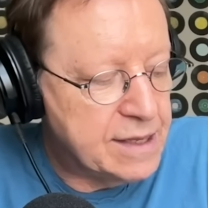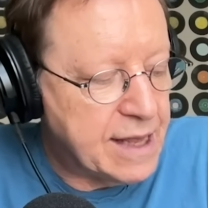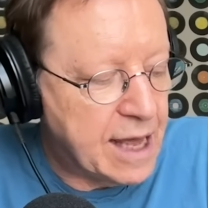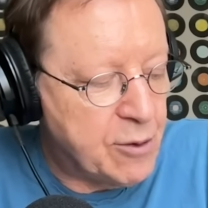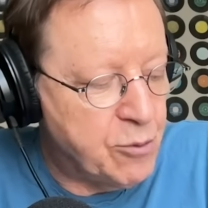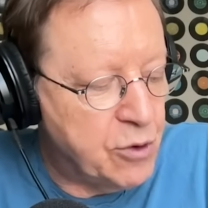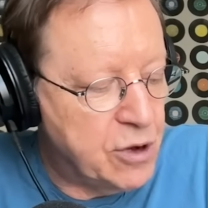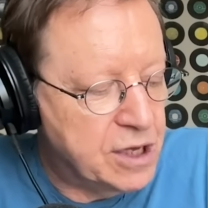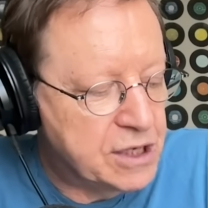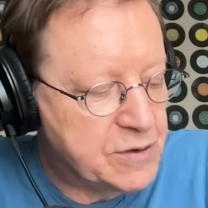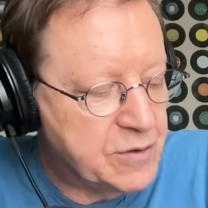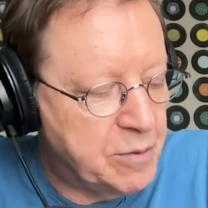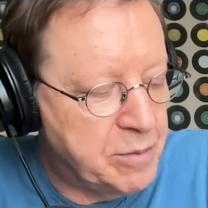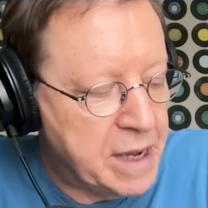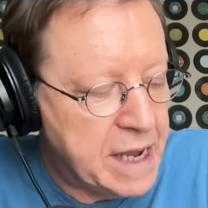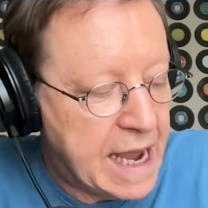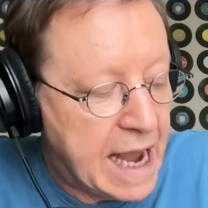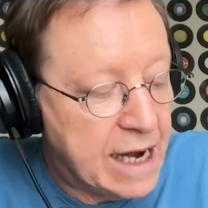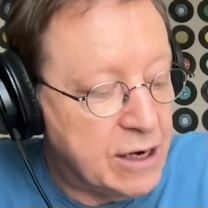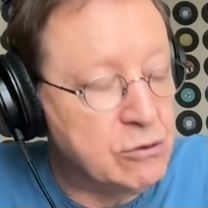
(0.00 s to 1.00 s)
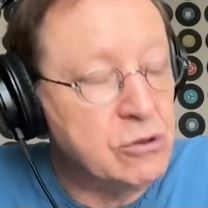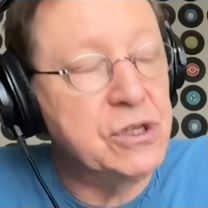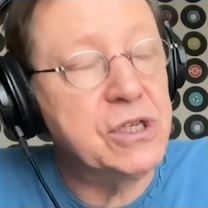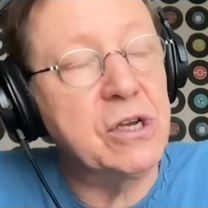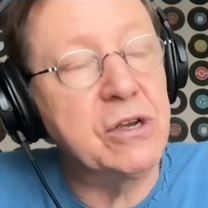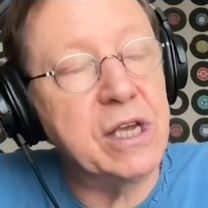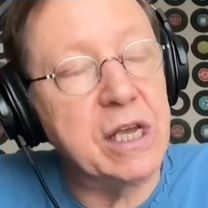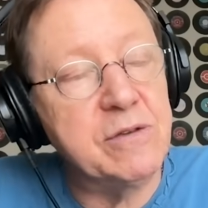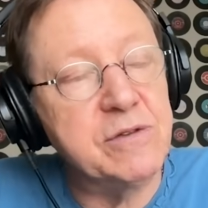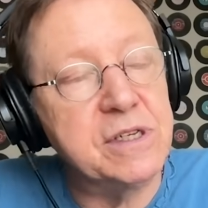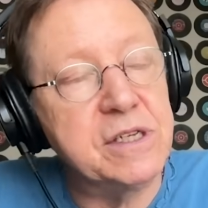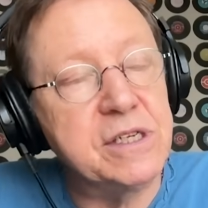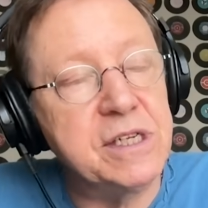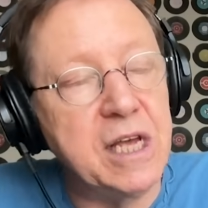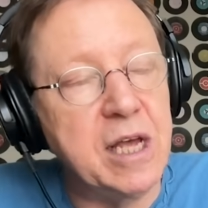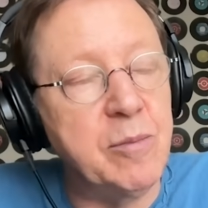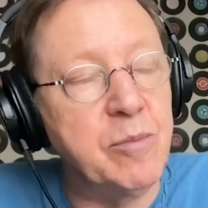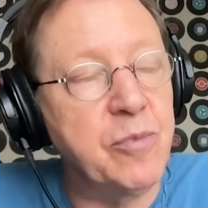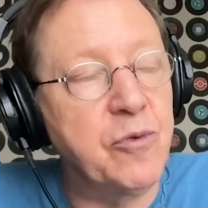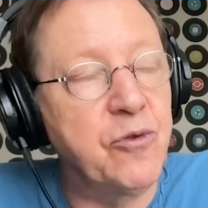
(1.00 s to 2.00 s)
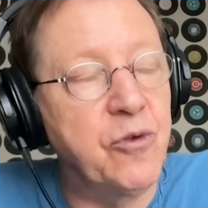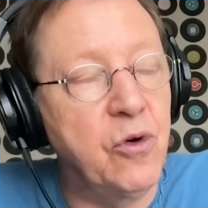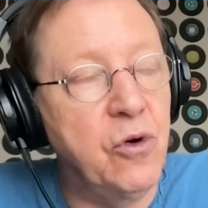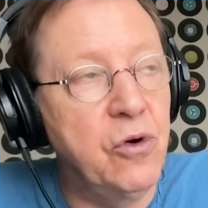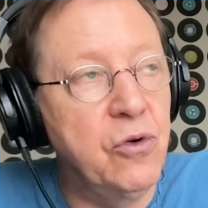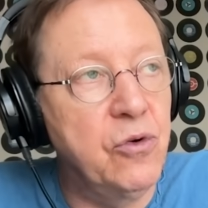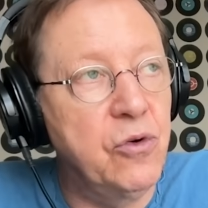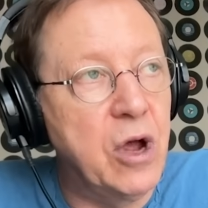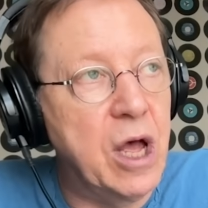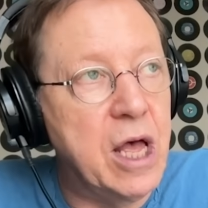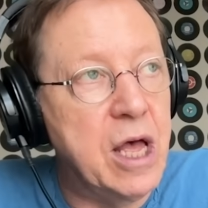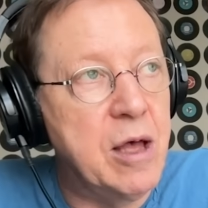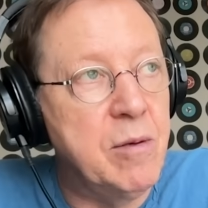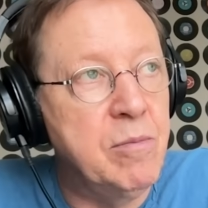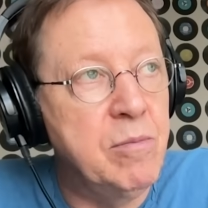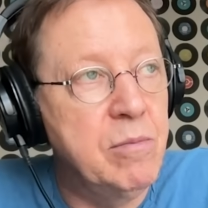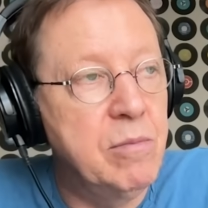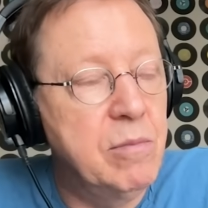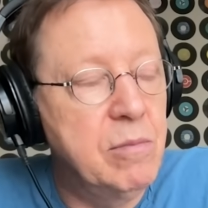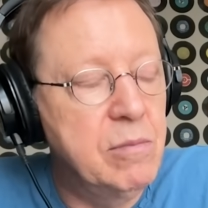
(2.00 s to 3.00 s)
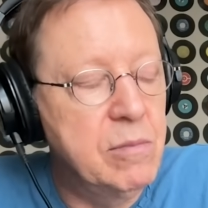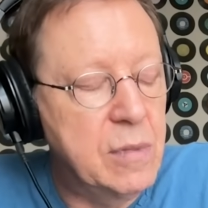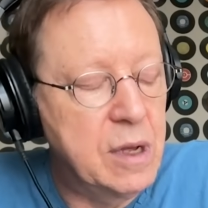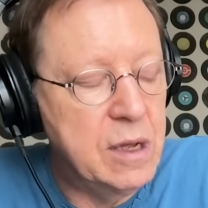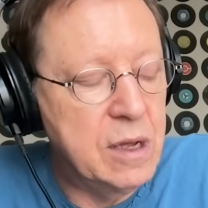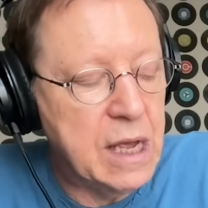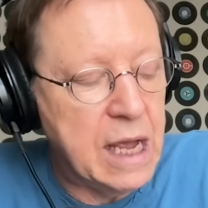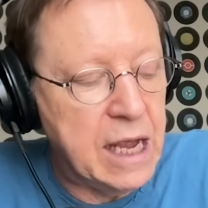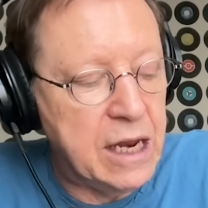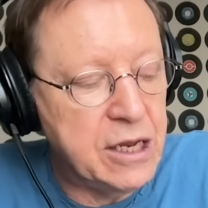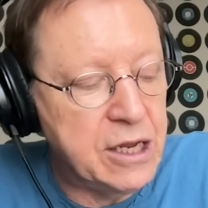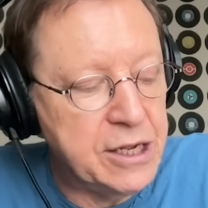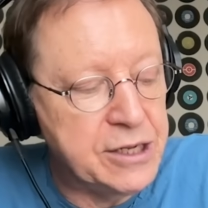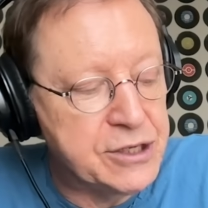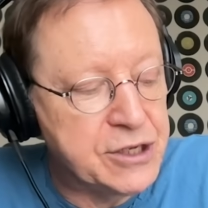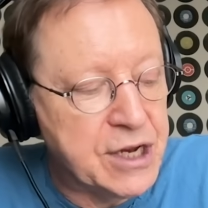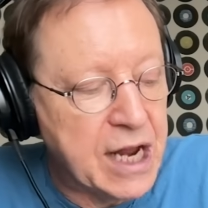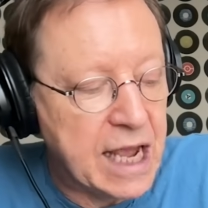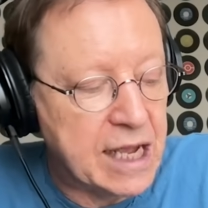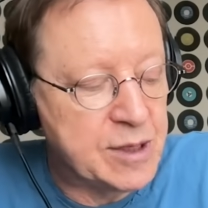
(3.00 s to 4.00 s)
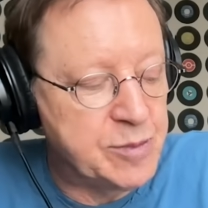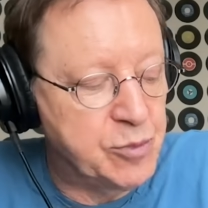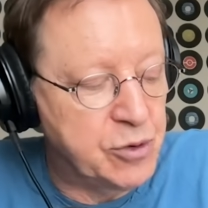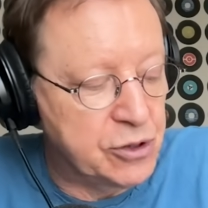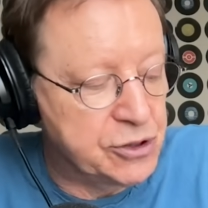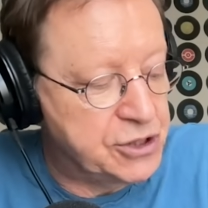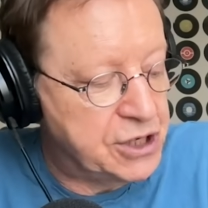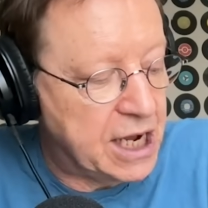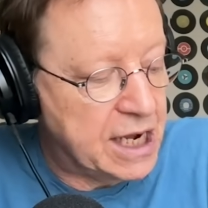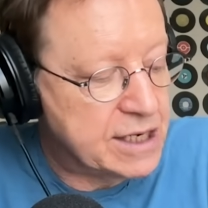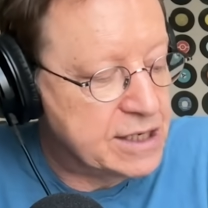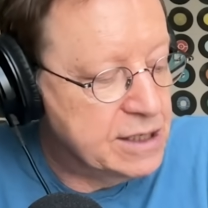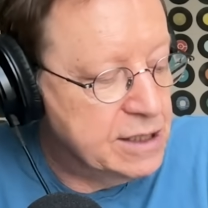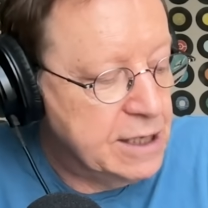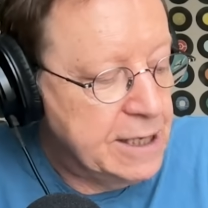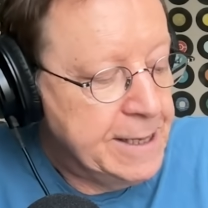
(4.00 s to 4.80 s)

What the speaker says: that works for me. And also gives a tip for Enya's next project.